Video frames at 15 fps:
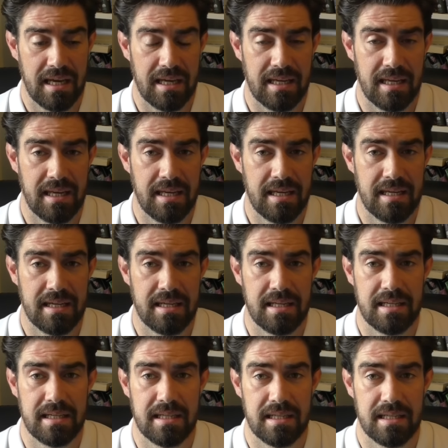
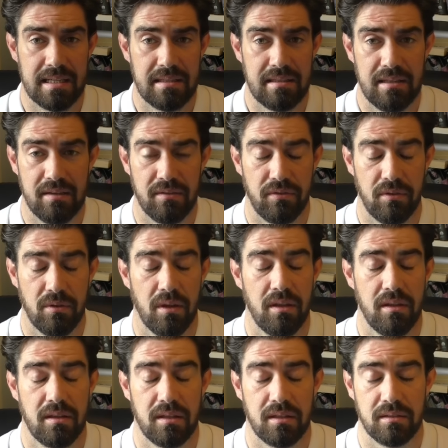And yeah, a few
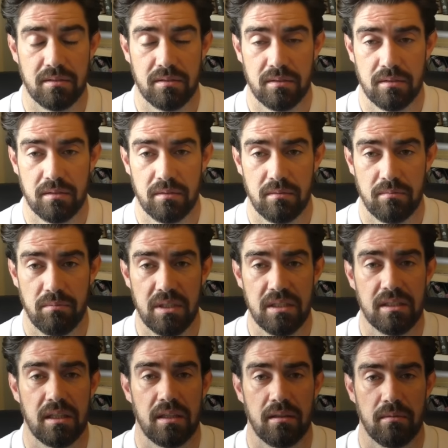other things.
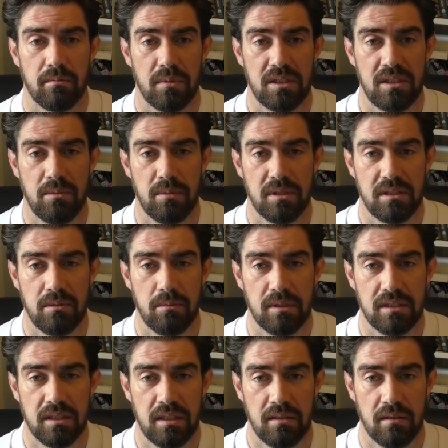Busy, busy, busy,
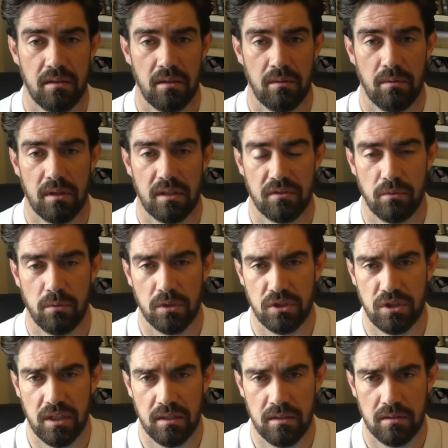busy. Thanks for
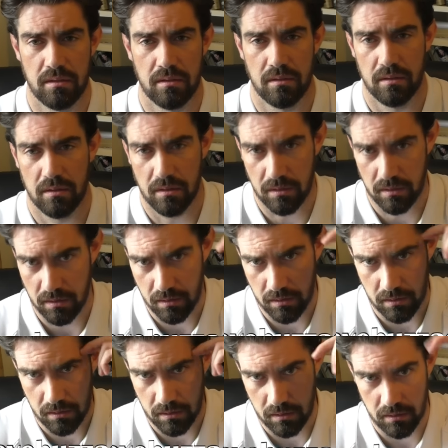watching. Hope
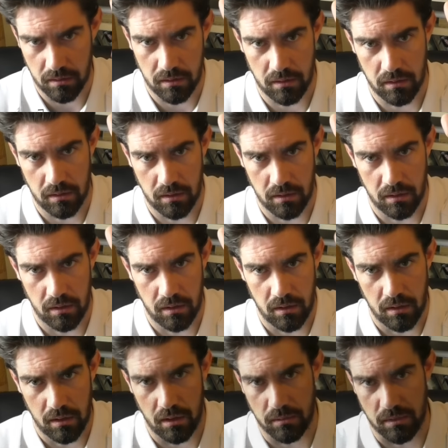
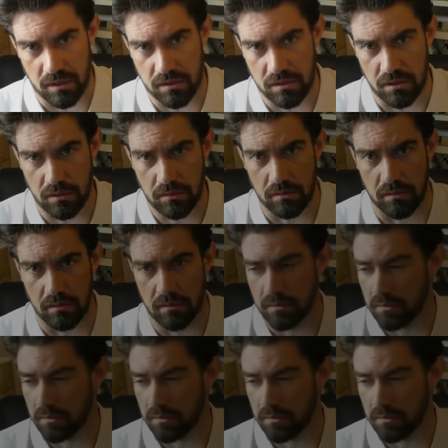to catch you soon.